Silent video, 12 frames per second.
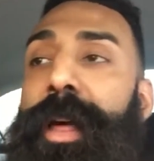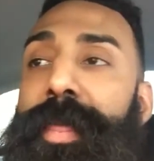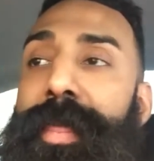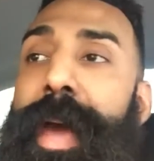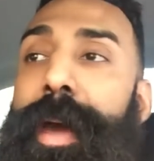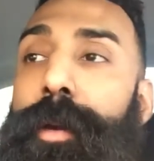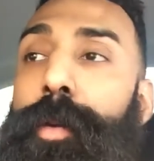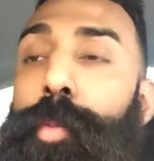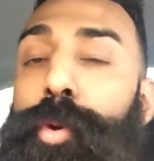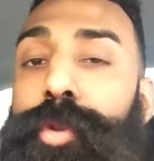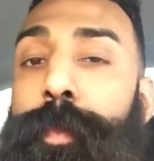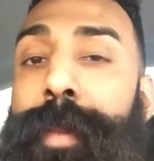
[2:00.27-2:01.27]
that
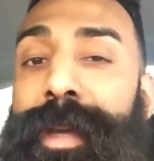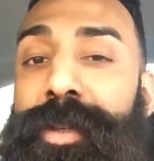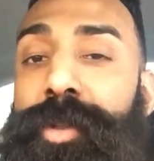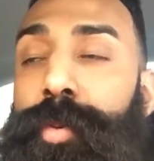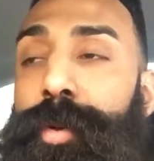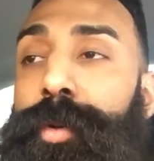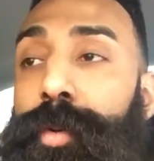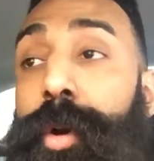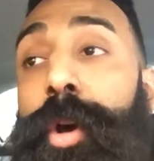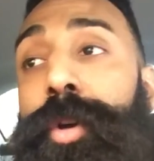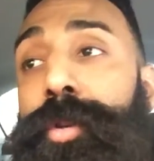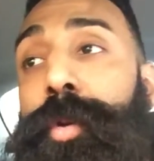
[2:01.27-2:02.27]
will best suit you.
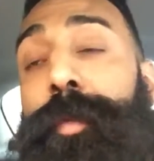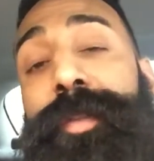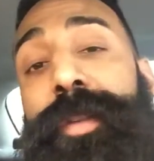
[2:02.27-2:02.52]
So for